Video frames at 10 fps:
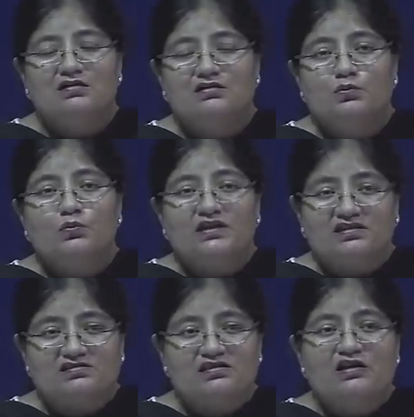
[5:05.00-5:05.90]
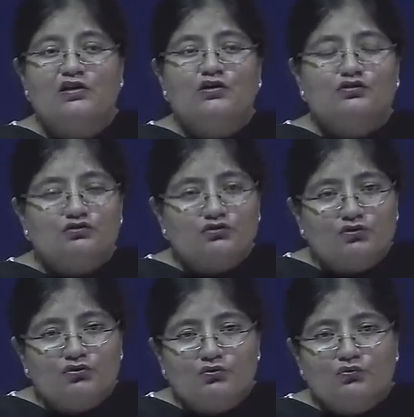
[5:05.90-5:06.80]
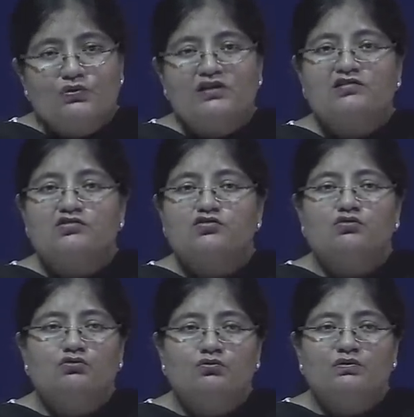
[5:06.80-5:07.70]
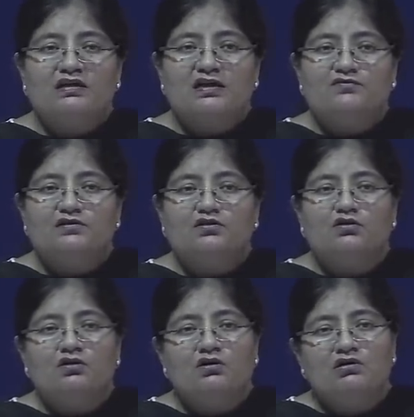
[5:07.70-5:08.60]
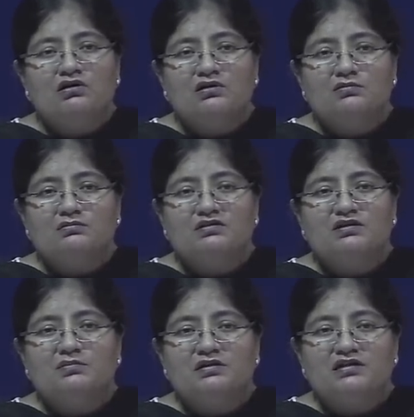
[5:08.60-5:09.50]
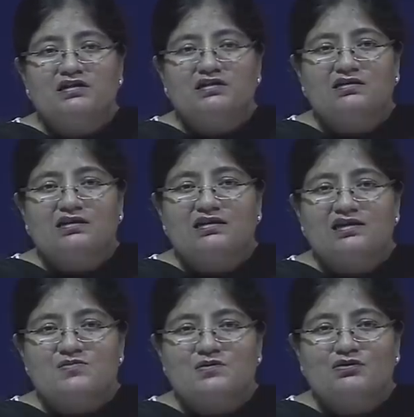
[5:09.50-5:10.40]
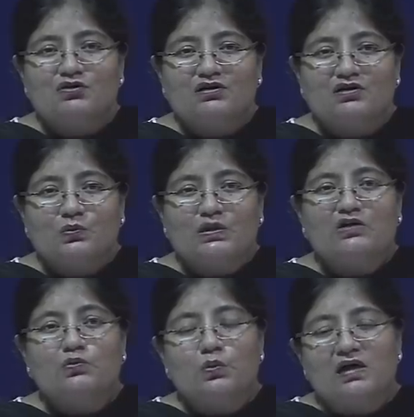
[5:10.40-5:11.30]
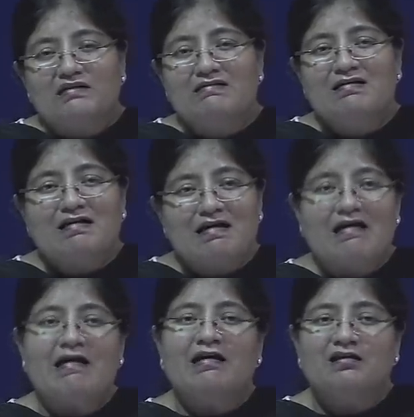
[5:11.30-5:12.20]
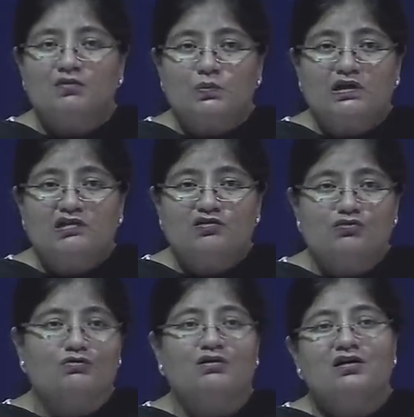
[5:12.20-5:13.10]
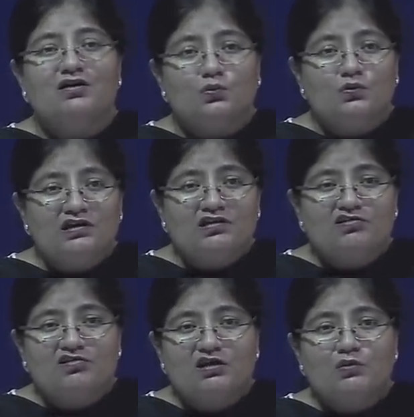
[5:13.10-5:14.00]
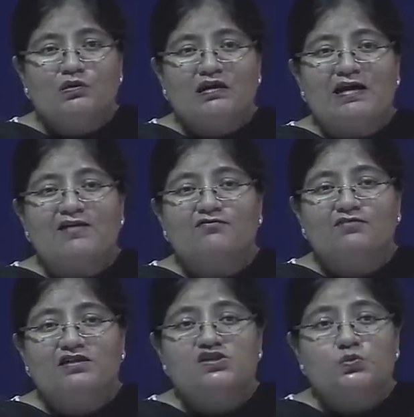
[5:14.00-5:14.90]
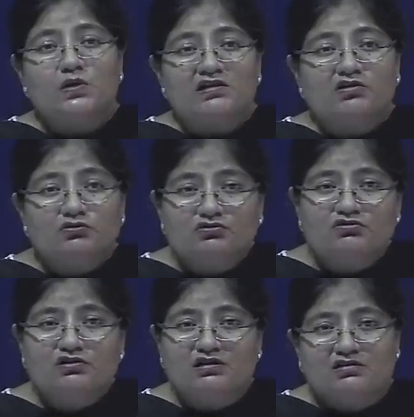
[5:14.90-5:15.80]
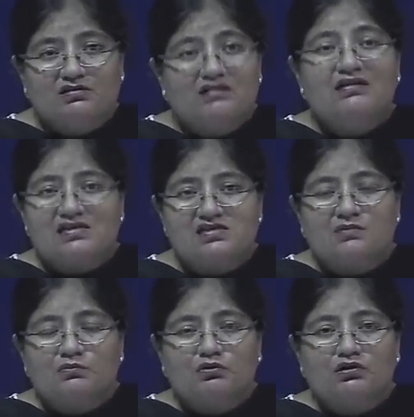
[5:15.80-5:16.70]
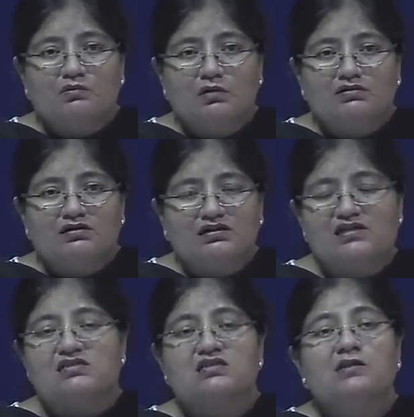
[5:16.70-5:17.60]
weeks. So week 2 will cover all the material that has been taught in week 1 and in week 2. Week 3 will have weeks 1 to 3, the test. I'm talking about the test.